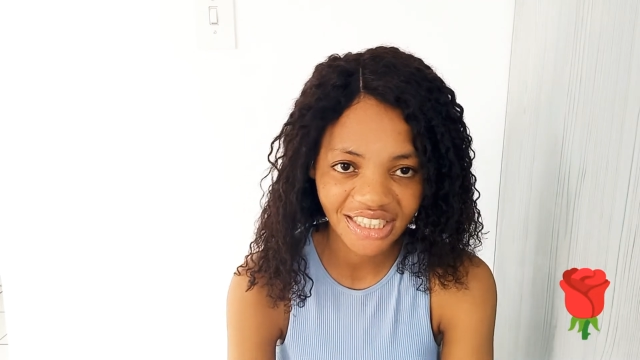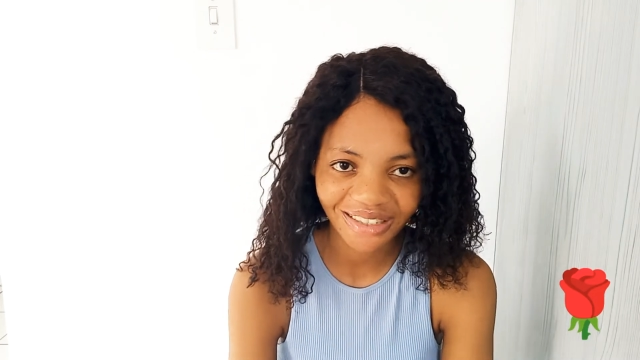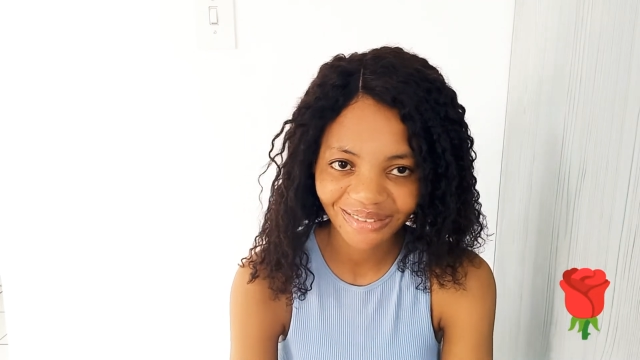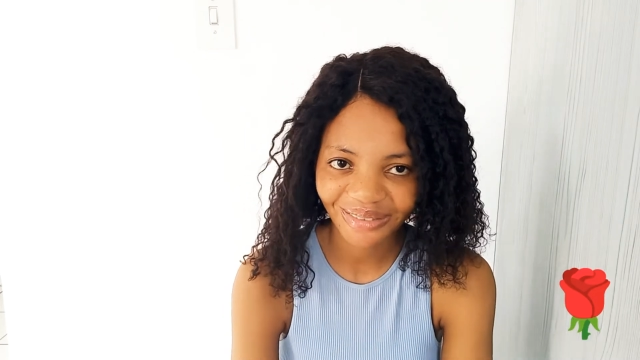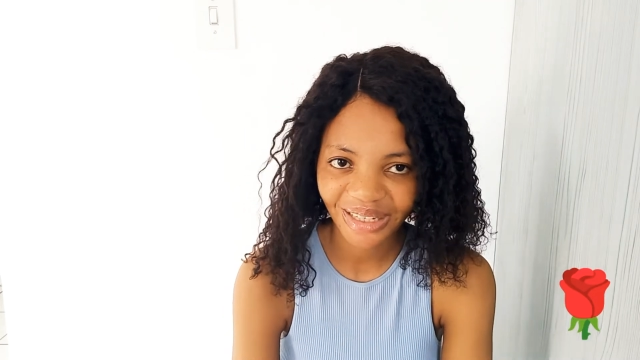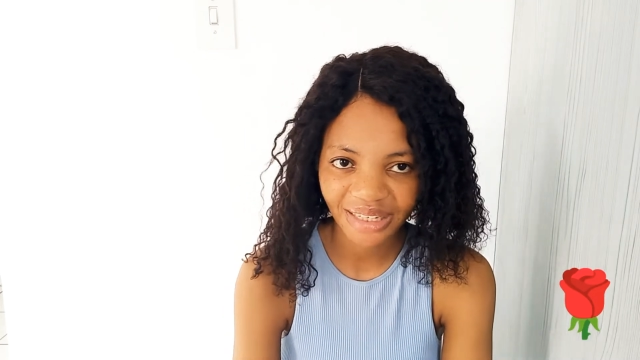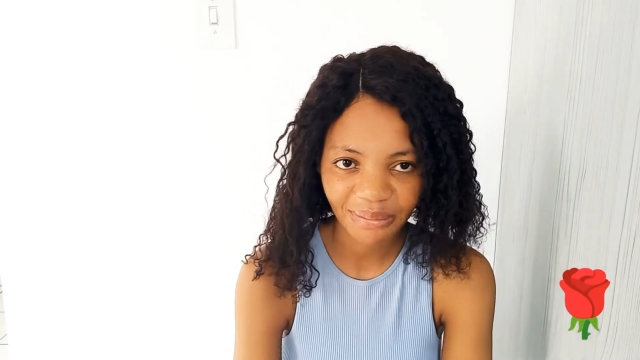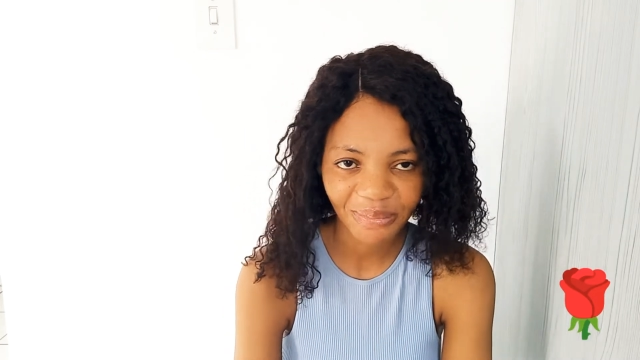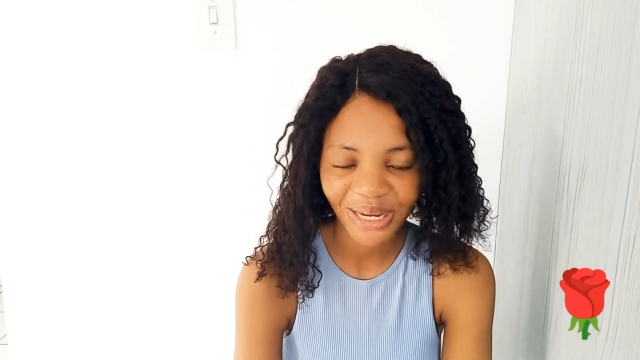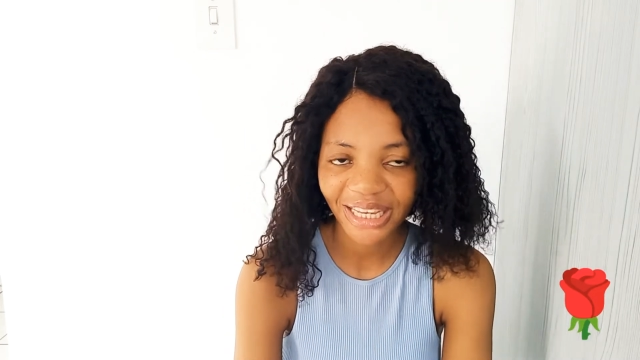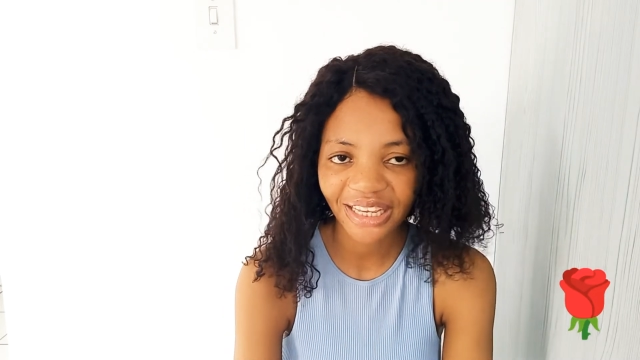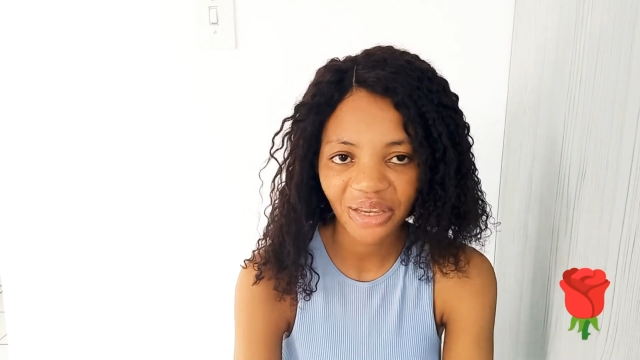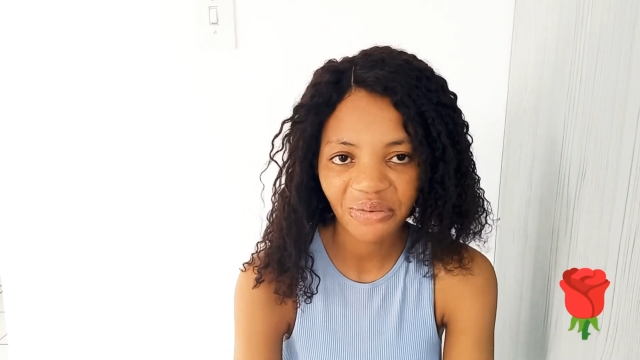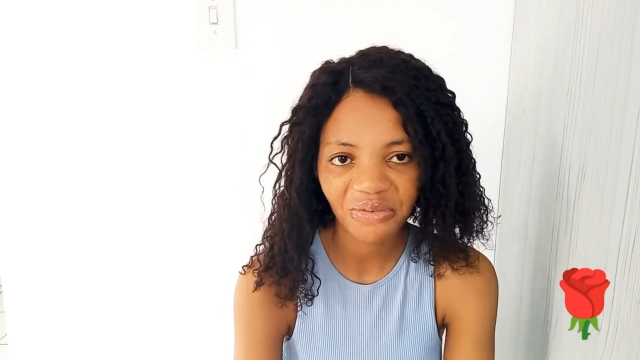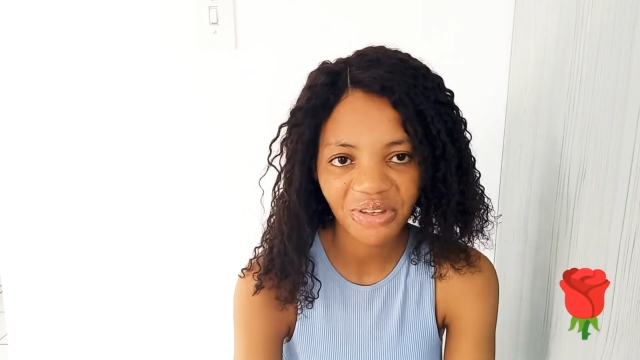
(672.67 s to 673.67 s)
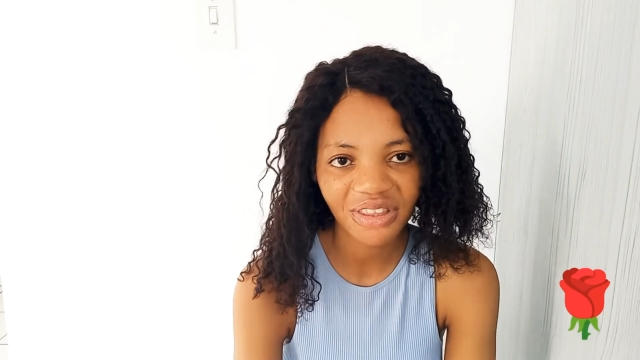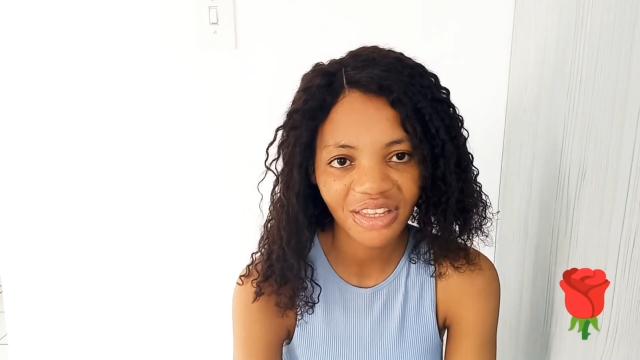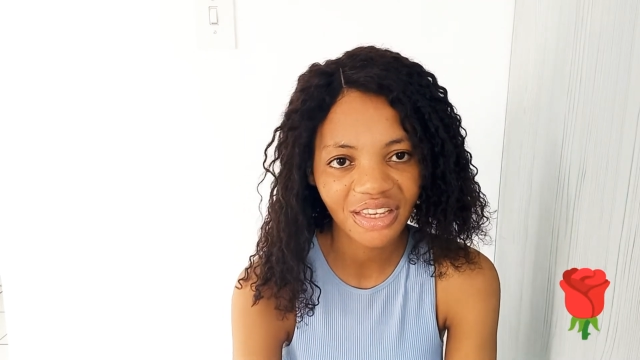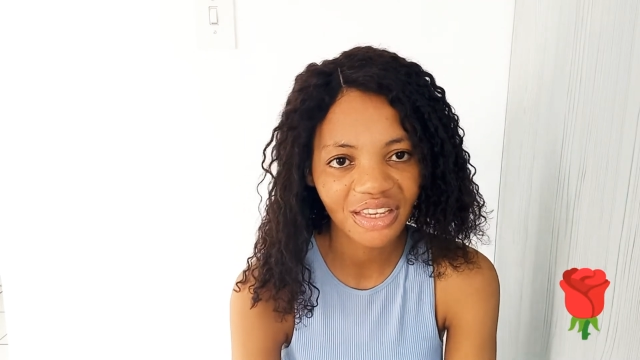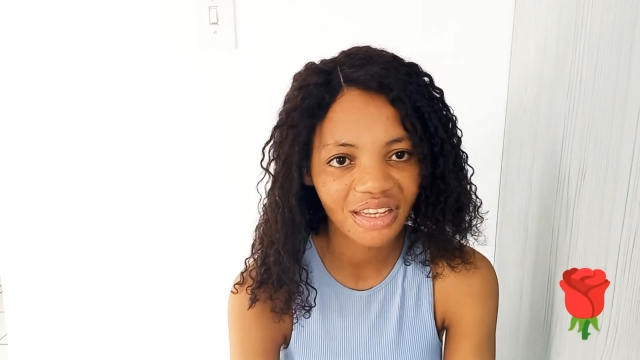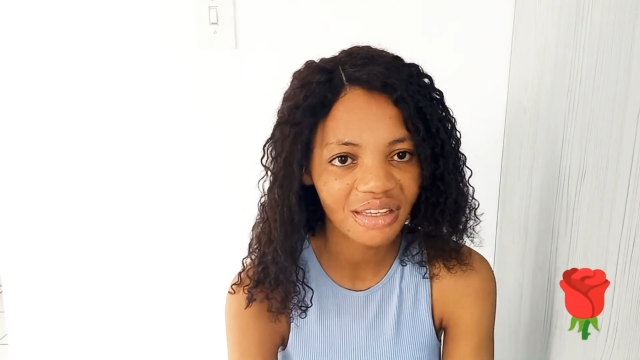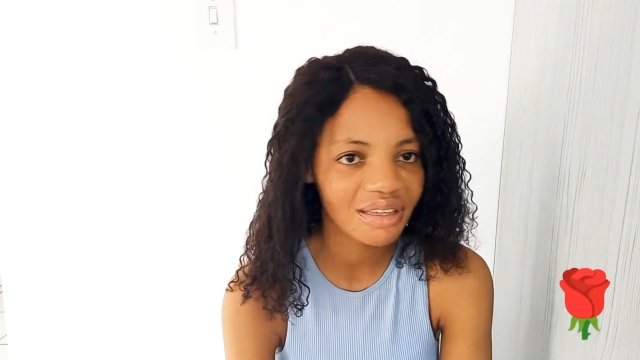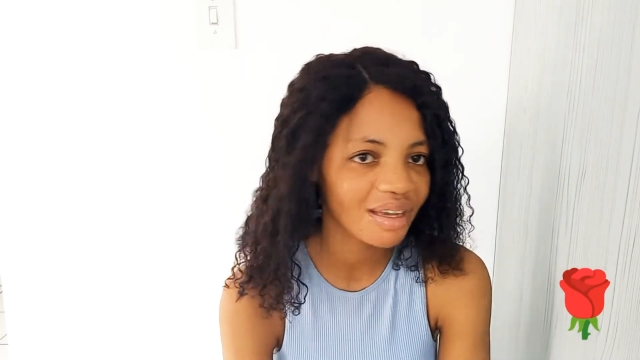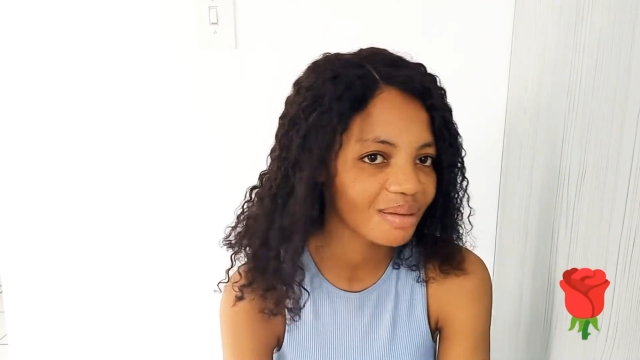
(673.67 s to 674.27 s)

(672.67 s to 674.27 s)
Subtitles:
and black everything.